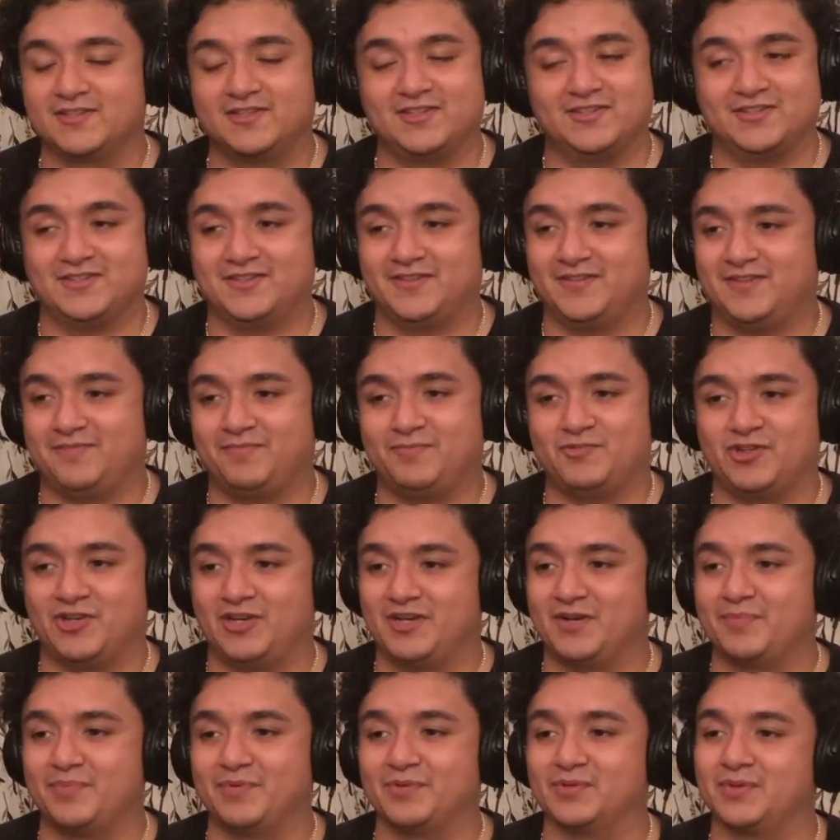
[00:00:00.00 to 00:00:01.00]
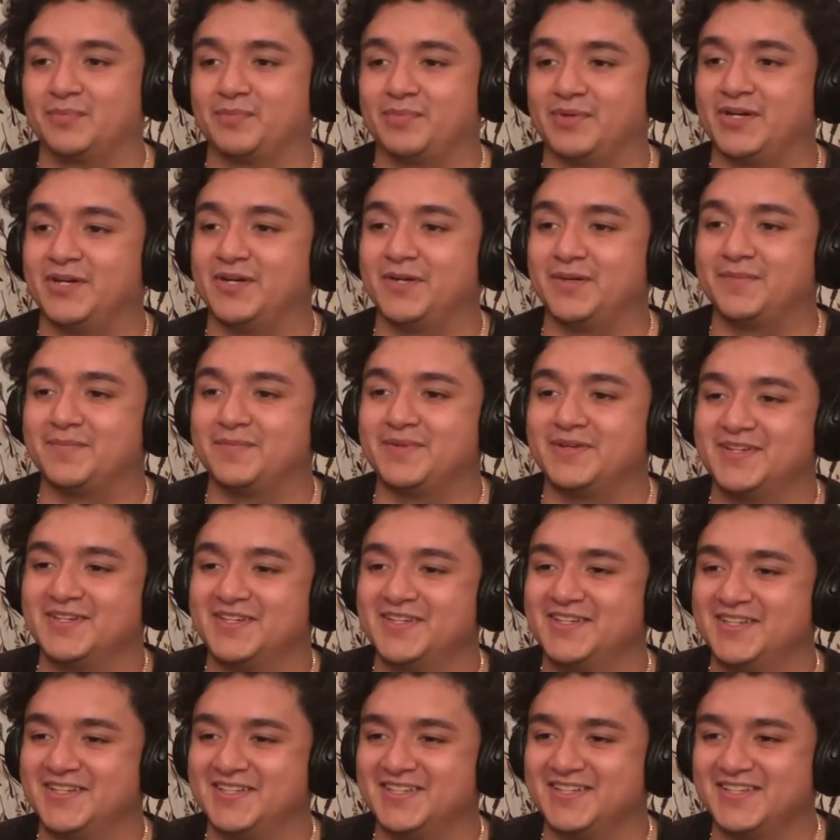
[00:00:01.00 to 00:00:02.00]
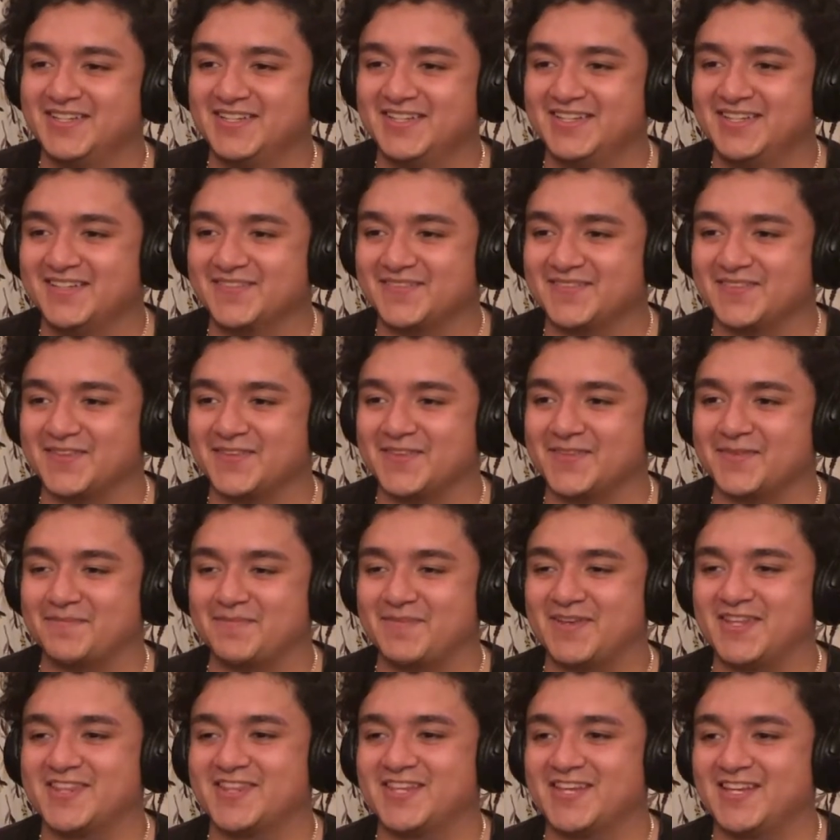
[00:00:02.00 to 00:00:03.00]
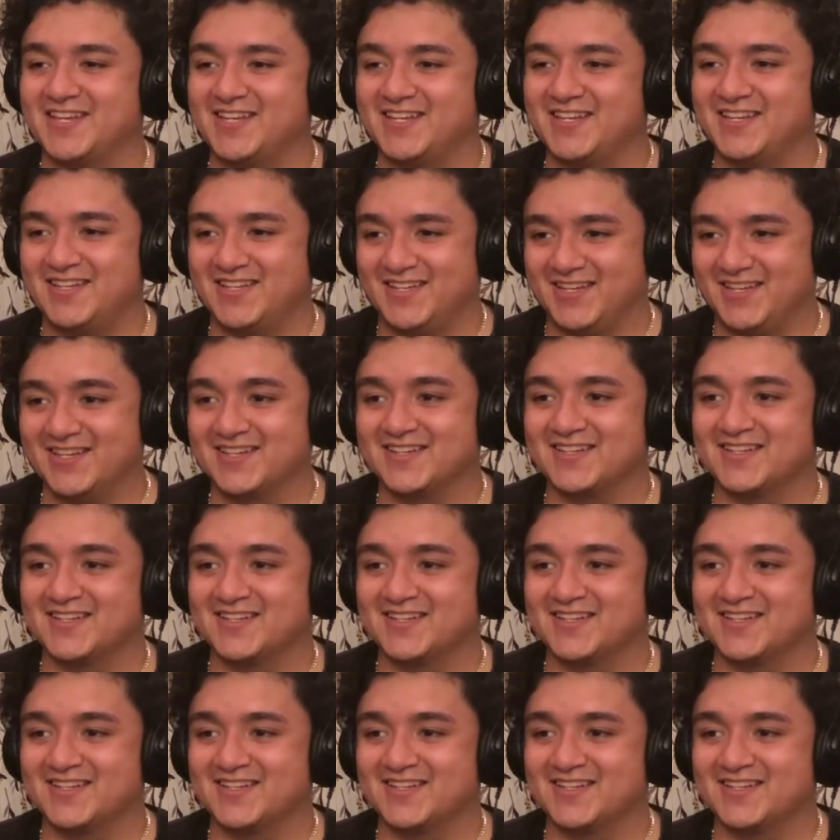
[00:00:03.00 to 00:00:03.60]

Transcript: just trying to build a bomb with all the methane. Yeah.